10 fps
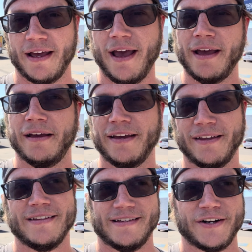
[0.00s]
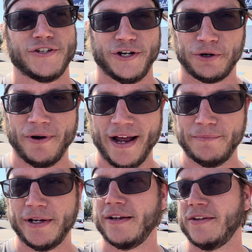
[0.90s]
hey, this is actually your ride,
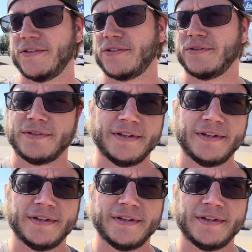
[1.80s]
because